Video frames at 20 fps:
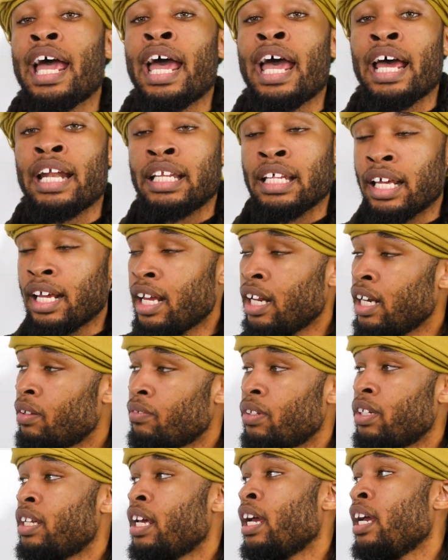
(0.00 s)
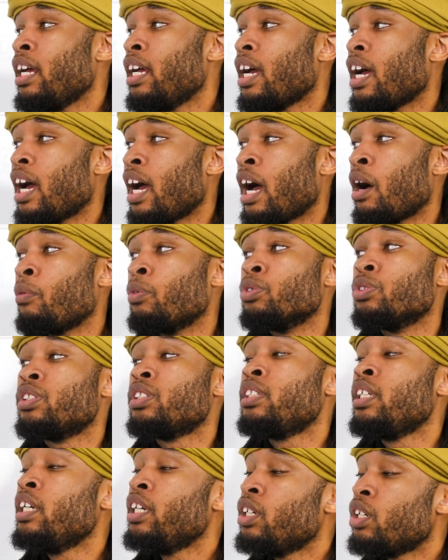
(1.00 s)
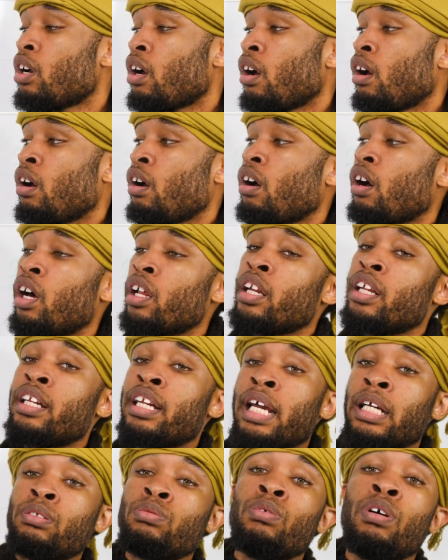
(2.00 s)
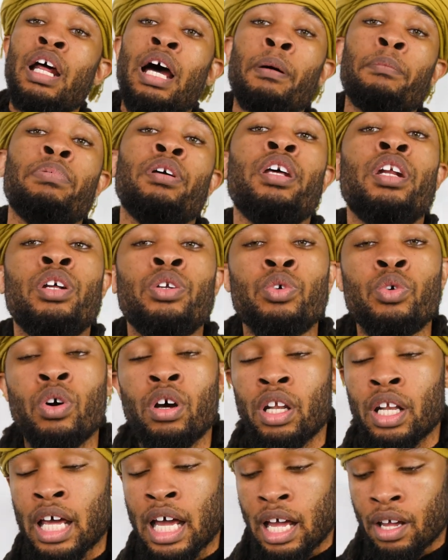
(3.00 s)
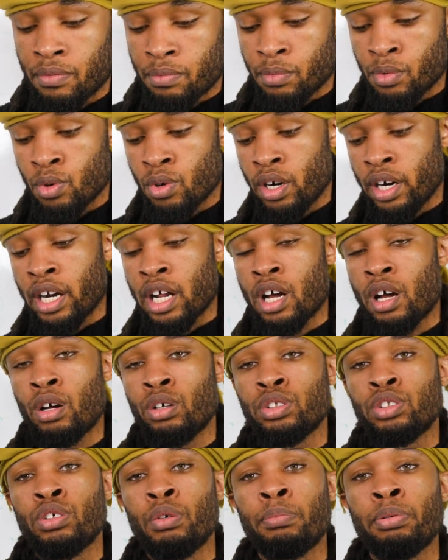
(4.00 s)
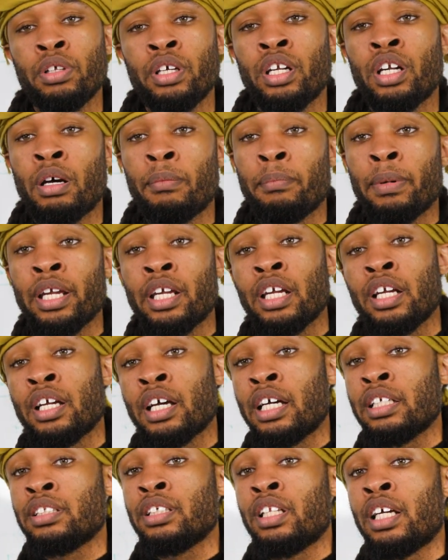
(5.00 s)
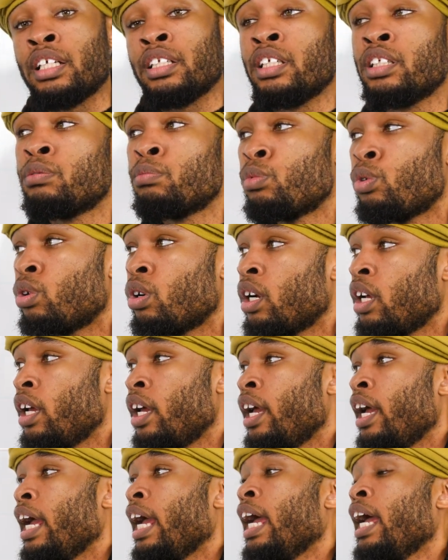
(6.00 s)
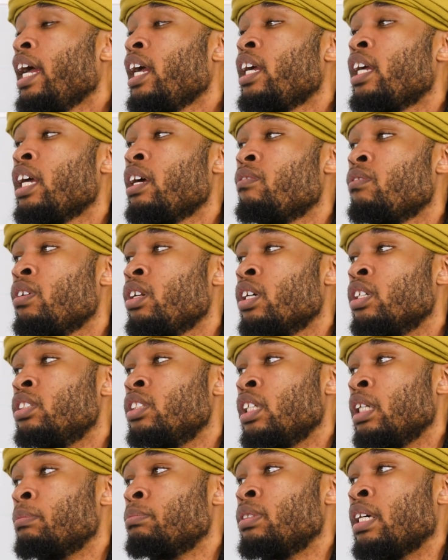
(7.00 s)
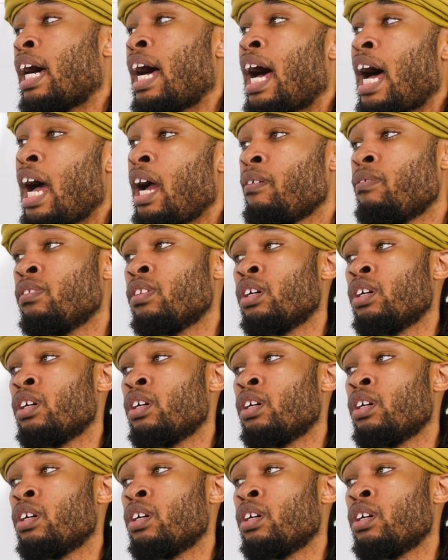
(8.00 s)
At the end of the day, I will see y'all on the next one. I plan on going live more, and I also plan on making content like this more and giving the gems that I've